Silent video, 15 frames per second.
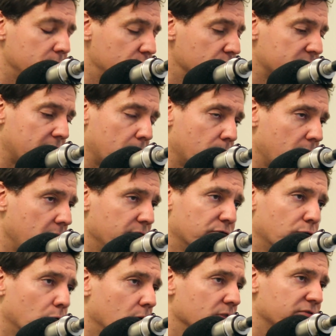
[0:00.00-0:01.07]
You just can't run
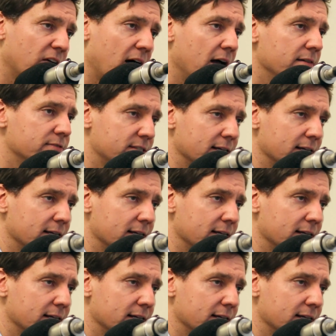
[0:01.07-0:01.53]
4, 5,